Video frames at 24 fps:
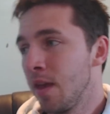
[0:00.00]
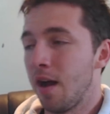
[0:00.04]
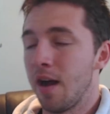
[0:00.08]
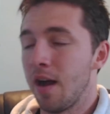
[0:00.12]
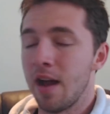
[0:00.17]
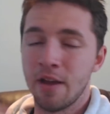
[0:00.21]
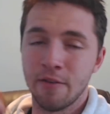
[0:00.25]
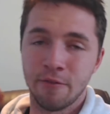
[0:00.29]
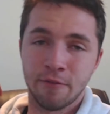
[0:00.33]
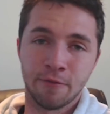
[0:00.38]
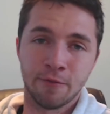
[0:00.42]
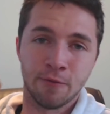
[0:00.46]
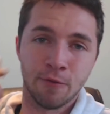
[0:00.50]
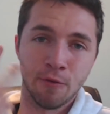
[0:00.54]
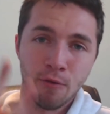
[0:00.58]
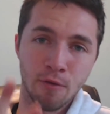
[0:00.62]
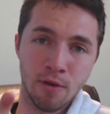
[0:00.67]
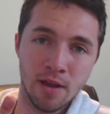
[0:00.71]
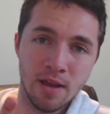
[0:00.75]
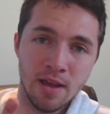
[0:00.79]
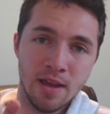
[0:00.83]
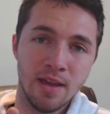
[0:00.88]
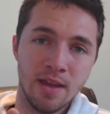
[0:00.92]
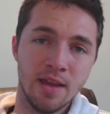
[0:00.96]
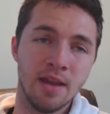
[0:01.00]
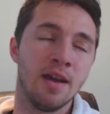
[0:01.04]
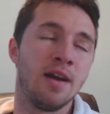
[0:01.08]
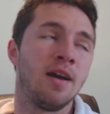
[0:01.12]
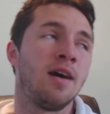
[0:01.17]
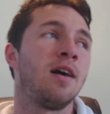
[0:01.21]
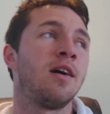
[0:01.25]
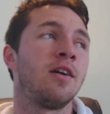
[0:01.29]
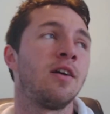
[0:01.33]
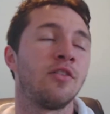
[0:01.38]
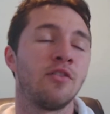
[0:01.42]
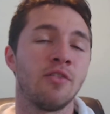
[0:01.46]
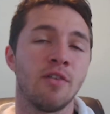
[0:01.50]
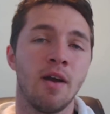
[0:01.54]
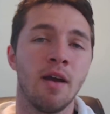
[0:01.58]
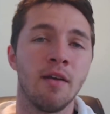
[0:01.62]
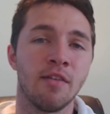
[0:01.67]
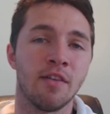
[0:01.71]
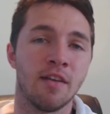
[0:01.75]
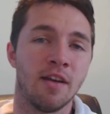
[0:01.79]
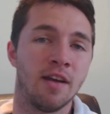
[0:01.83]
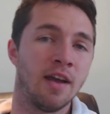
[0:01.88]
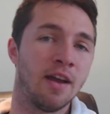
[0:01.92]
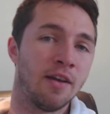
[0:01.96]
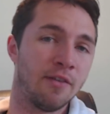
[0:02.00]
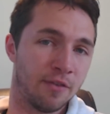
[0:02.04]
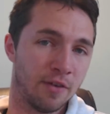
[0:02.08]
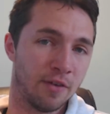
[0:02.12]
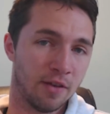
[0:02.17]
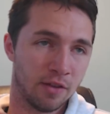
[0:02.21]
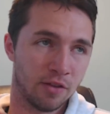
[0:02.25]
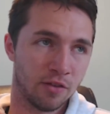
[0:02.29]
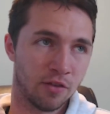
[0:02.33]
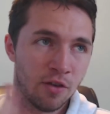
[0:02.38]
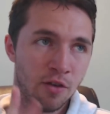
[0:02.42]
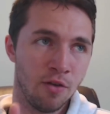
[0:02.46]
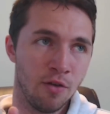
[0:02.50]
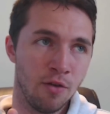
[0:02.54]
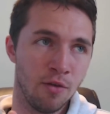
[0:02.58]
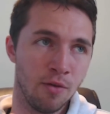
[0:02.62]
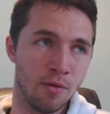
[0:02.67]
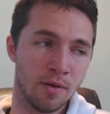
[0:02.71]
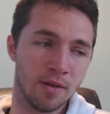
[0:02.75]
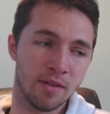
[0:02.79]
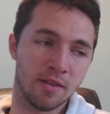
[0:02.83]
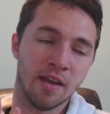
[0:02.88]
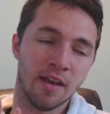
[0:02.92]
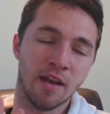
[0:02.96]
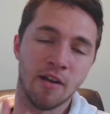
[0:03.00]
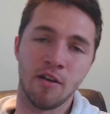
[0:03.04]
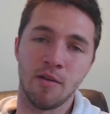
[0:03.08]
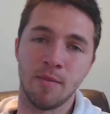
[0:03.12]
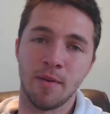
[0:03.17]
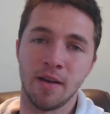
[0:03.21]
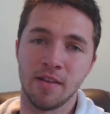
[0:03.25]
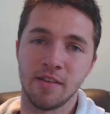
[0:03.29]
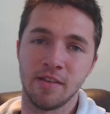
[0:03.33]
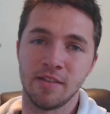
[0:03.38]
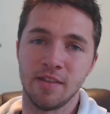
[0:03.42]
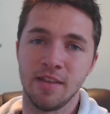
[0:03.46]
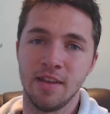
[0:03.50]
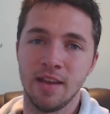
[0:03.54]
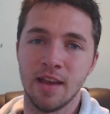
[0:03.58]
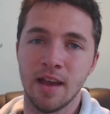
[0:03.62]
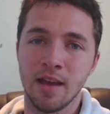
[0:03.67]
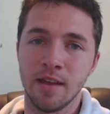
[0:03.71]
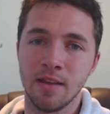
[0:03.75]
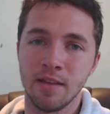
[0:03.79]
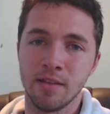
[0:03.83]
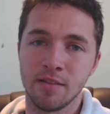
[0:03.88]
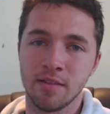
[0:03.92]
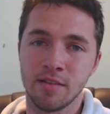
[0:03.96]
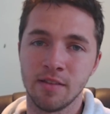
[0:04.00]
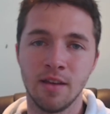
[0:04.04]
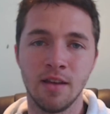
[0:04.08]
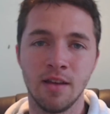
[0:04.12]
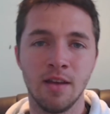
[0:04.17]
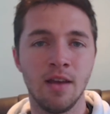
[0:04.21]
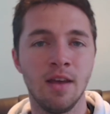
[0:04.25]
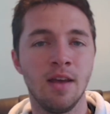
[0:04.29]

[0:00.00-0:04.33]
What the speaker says: I have 3 hard drives. I have 2 terabyte Seagates.